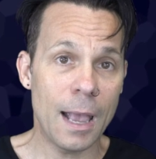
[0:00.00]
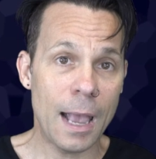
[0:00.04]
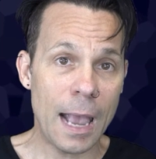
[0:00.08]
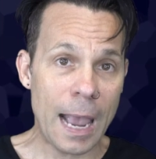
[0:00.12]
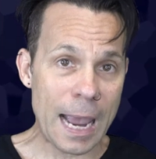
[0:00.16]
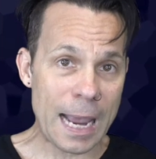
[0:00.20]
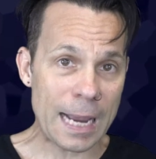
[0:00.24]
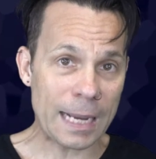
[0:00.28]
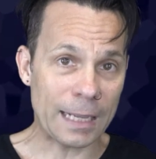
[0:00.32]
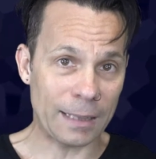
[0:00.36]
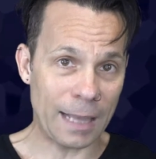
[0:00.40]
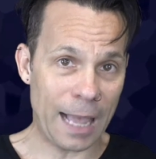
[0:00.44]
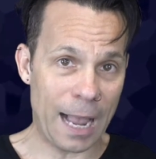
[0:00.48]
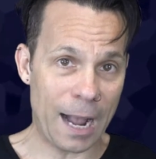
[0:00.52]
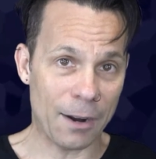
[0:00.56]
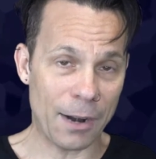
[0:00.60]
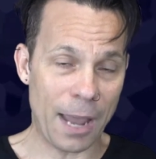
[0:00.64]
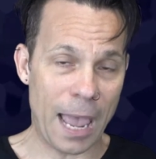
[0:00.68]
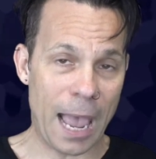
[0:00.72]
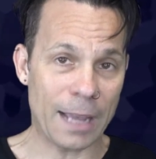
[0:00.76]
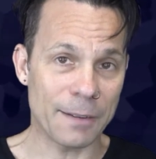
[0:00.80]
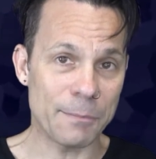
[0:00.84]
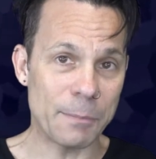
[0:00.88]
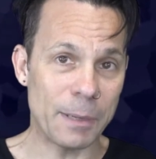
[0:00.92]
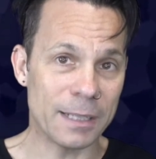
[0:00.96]
Hey
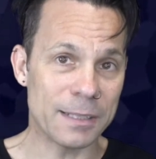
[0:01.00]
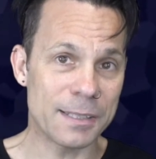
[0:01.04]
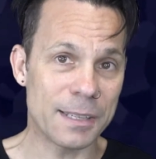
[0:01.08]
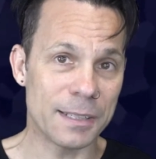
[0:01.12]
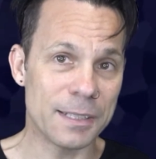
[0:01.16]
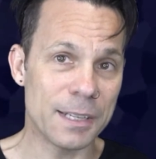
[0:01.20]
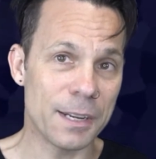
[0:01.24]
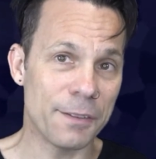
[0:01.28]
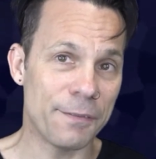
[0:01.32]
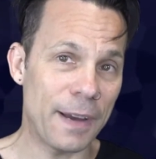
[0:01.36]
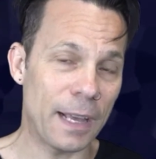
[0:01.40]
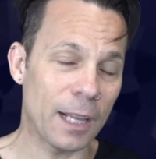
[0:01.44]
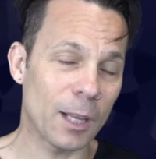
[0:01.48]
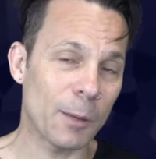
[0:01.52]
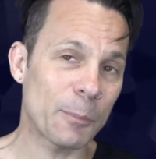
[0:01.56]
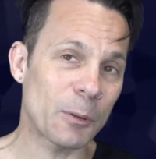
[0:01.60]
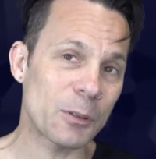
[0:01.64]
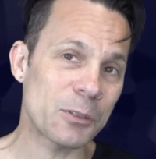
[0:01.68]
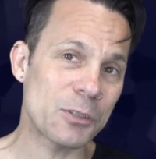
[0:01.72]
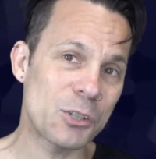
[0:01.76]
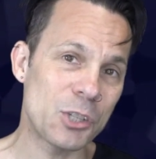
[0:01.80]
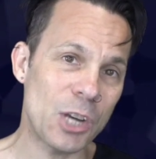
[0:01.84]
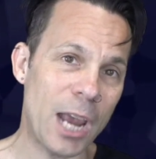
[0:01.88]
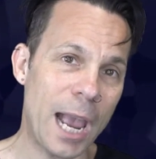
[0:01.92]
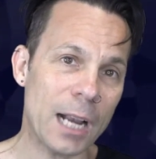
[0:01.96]
cloud admins and
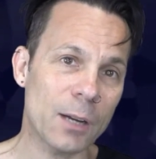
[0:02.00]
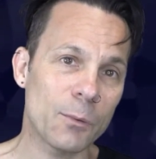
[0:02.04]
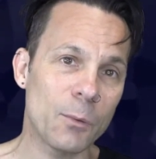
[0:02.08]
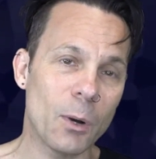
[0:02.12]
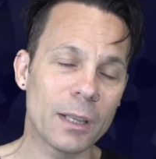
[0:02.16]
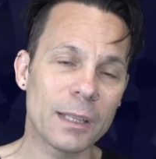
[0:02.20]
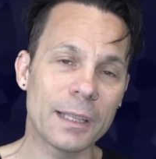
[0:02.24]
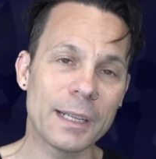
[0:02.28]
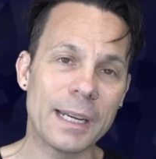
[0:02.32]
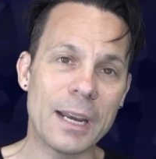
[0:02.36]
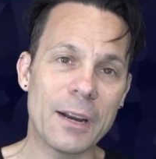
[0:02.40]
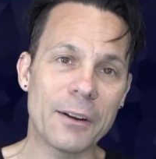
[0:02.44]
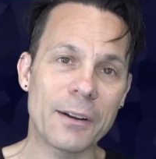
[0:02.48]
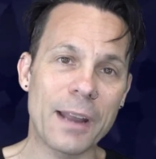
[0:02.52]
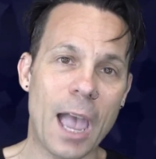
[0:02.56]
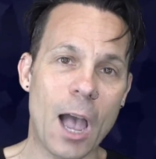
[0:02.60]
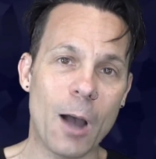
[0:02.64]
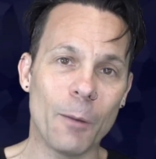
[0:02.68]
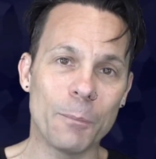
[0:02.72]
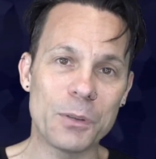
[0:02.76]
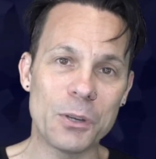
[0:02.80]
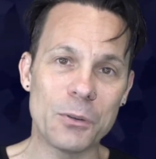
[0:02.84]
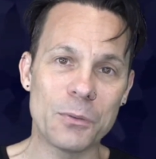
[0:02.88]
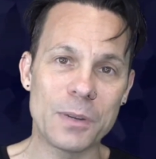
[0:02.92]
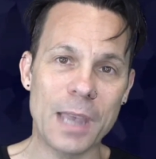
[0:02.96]
developers, Jack Wallen here to
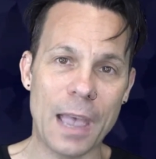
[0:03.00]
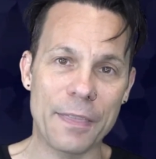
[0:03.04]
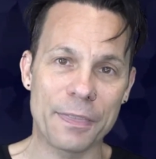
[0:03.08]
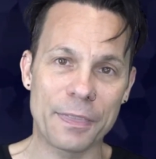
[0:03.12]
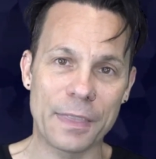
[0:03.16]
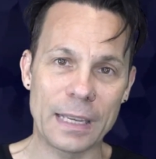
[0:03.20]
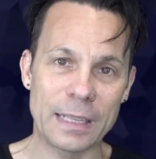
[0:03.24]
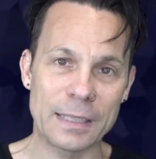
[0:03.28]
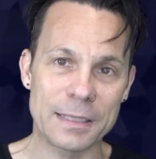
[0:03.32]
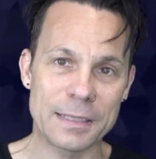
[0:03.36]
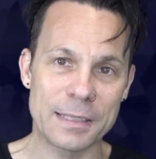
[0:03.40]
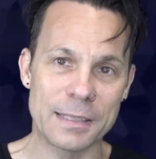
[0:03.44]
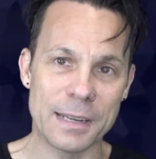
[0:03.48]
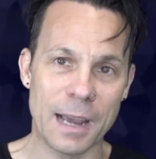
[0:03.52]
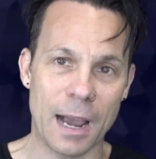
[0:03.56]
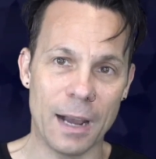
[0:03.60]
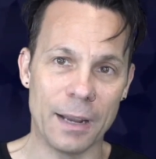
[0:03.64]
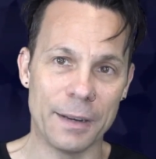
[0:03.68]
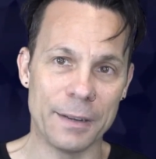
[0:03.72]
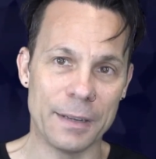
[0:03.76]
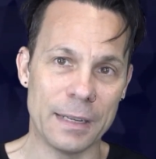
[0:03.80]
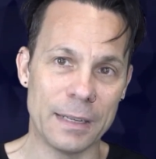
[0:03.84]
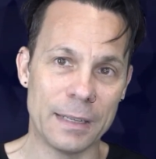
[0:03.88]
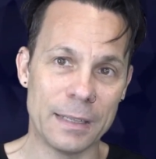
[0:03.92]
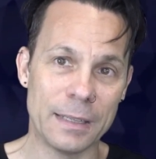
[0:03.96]
help you get things
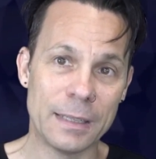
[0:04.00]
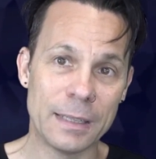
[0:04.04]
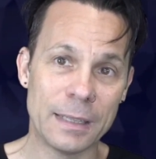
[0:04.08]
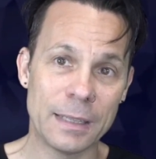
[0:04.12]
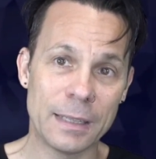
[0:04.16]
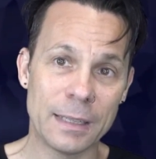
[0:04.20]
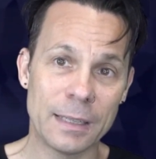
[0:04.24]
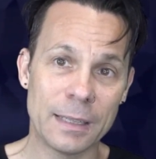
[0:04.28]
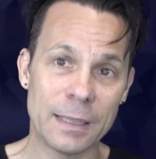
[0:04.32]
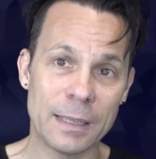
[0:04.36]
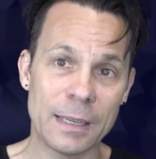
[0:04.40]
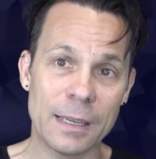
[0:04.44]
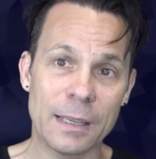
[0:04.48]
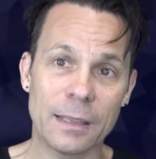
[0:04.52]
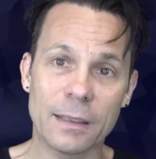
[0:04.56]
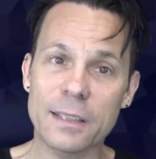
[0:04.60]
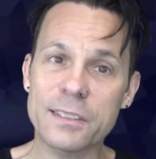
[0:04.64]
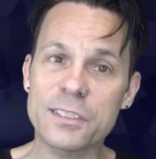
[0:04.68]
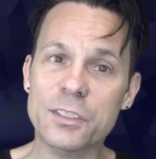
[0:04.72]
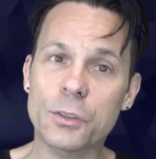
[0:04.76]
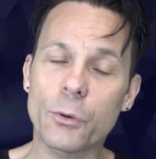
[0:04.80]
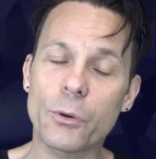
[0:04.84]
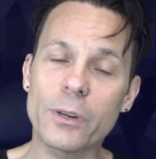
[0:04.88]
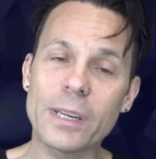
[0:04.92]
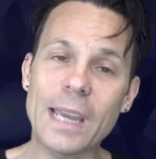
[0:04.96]
done.
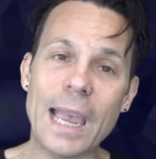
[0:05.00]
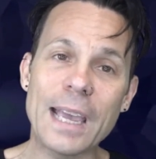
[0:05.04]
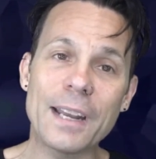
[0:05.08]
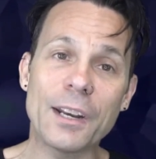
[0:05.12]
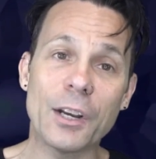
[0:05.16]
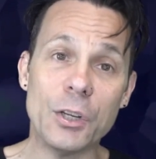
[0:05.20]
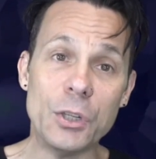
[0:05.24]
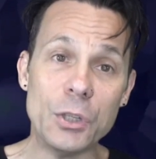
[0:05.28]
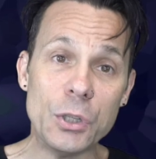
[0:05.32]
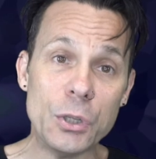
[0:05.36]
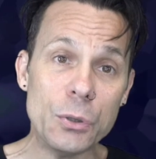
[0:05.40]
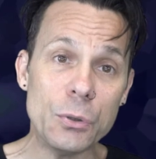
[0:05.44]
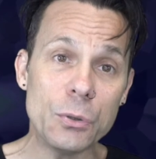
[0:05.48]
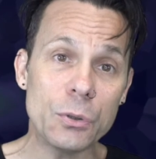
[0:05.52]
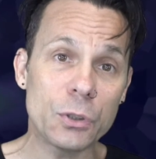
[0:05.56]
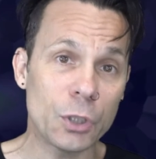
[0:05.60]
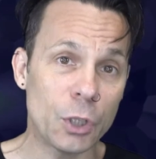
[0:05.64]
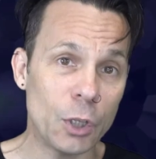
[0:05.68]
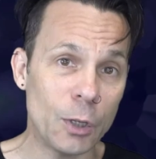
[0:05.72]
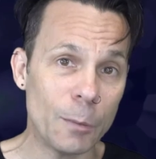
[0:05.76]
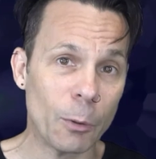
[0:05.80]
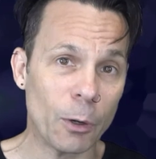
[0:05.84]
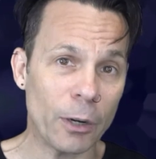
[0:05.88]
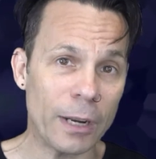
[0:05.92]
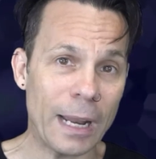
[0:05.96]
Let's create a new
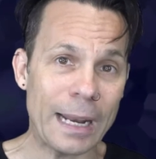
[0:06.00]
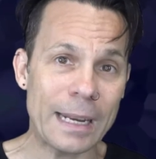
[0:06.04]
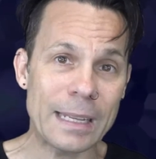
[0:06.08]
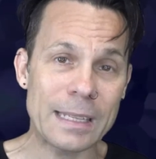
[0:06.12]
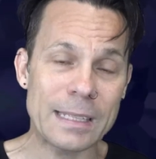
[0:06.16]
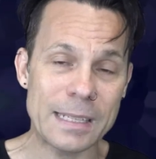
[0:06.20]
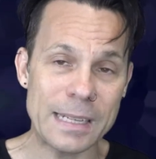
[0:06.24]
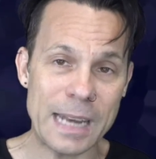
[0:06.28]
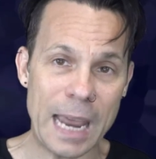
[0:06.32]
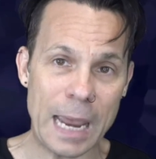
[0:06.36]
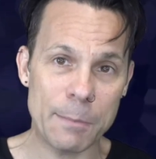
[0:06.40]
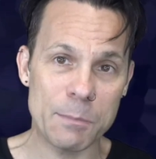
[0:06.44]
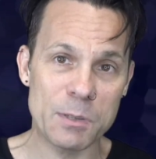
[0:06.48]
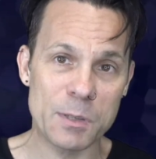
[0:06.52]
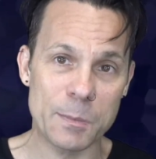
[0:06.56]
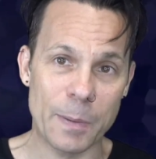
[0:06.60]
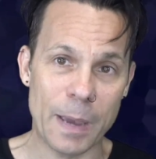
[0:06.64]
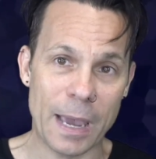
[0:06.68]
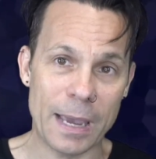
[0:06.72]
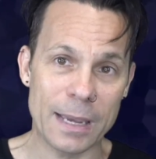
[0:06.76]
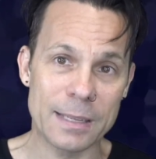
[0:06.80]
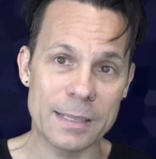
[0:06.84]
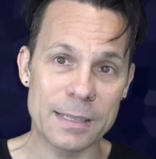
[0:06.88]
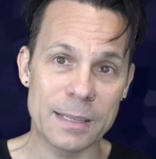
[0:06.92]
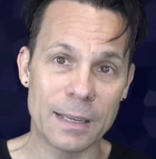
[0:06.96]
Kubernetes
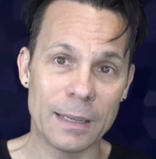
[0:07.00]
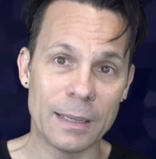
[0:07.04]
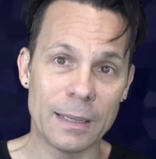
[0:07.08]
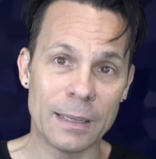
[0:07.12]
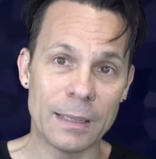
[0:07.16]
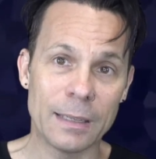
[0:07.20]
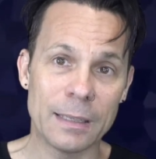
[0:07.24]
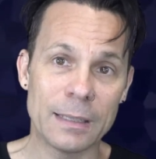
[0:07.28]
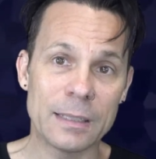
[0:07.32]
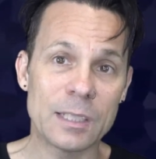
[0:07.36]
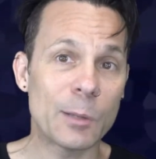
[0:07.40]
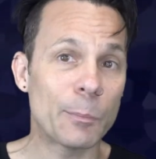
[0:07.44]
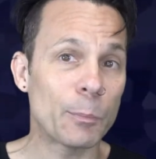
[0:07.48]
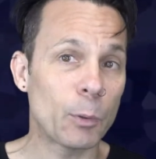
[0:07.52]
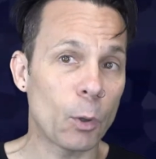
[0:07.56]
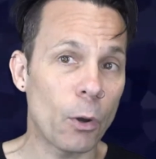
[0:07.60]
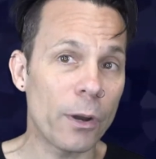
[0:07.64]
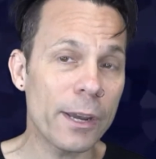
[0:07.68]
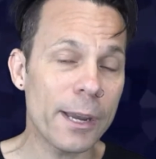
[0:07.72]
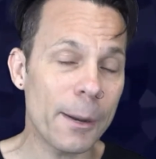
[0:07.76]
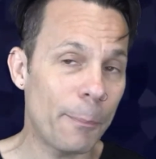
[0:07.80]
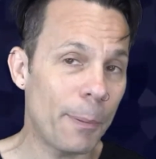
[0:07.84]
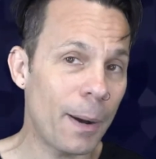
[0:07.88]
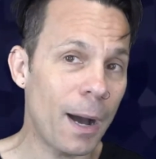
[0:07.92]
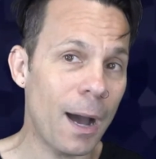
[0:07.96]
namespace,
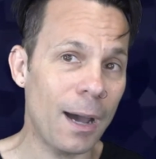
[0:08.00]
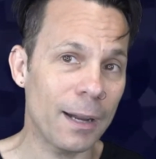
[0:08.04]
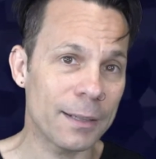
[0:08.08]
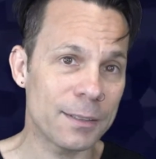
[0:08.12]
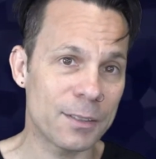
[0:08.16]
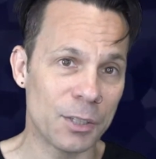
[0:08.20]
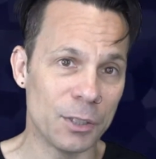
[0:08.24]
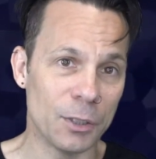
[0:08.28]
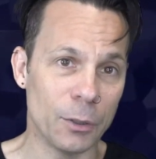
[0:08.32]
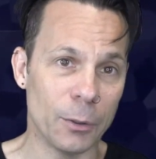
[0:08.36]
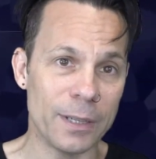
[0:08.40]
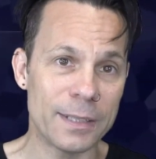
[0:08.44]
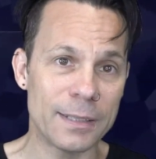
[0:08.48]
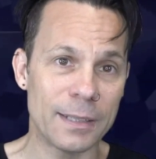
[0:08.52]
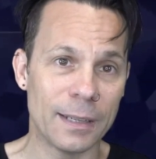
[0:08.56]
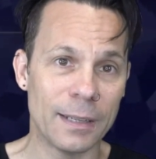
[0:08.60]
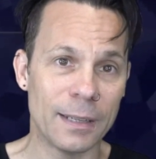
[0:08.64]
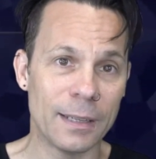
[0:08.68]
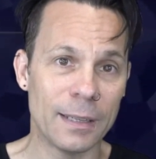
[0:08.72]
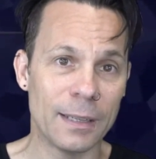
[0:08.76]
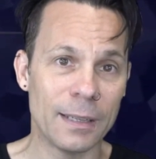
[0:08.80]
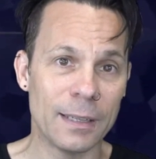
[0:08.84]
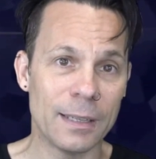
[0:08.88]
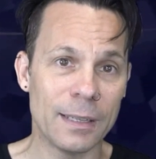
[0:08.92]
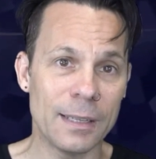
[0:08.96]
deploy a pod to it,
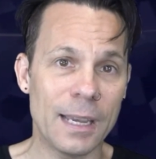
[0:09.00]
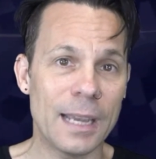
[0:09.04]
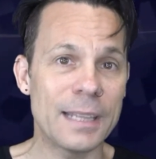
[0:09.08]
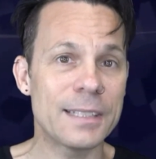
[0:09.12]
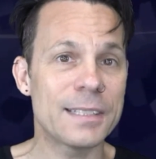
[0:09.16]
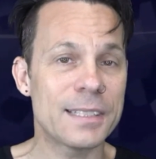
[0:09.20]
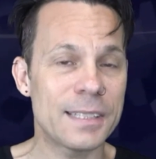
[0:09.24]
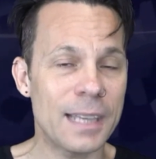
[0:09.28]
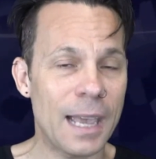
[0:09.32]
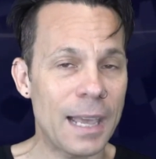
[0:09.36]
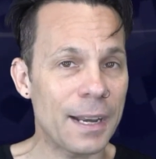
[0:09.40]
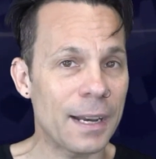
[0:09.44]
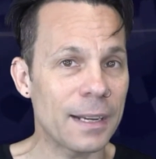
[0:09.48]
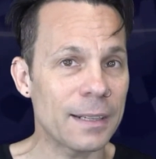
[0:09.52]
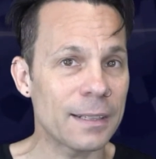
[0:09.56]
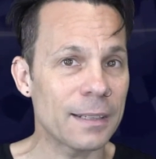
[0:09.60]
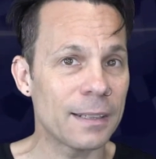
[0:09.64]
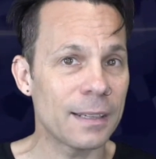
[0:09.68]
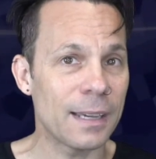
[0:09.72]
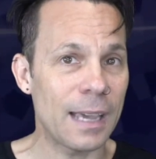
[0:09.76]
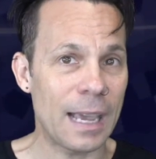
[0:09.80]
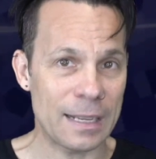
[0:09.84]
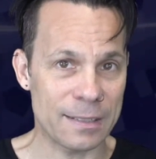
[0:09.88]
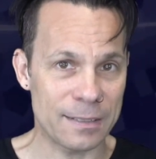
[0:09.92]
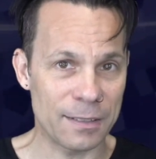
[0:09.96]
and set
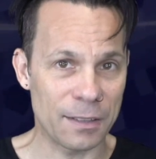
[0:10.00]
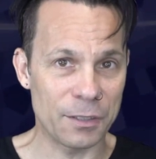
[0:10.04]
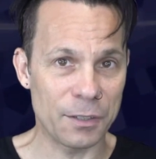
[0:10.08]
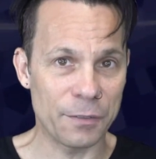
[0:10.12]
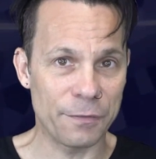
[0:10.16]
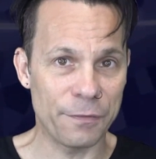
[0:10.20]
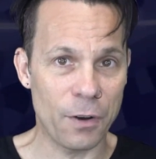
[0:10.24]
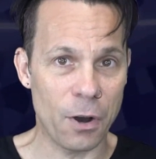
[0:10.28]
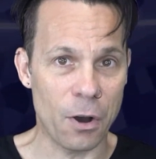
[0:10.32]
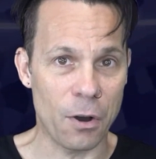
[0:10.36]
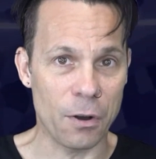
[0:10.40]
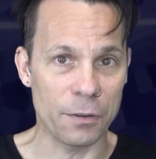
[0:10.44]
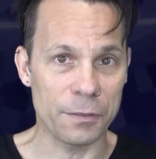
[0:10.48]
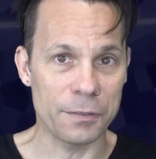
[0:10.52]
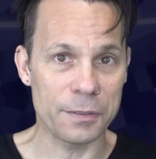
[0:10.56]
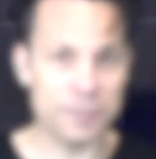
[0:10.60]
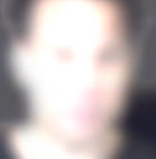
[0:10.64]
it as the default.